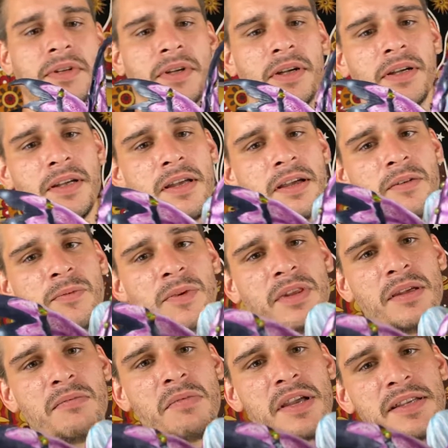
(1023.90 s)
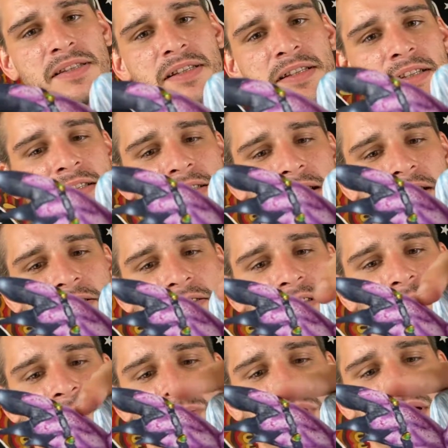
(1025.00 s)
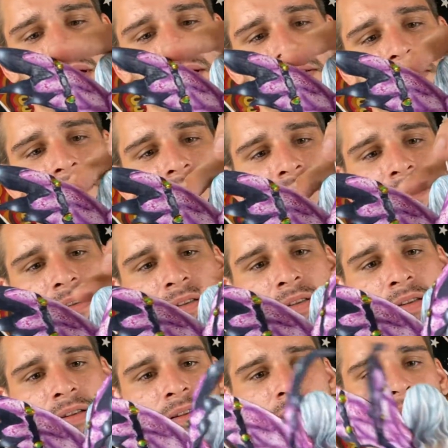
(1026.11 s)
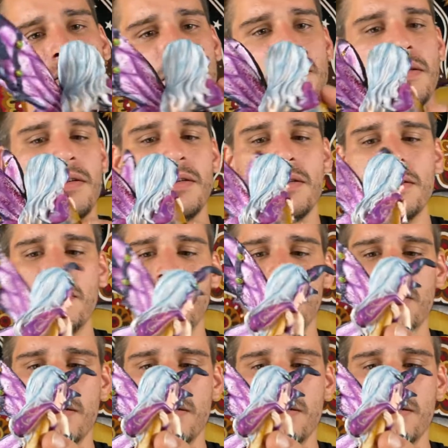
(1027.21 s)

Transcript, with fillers: again with the amazing details and the wings and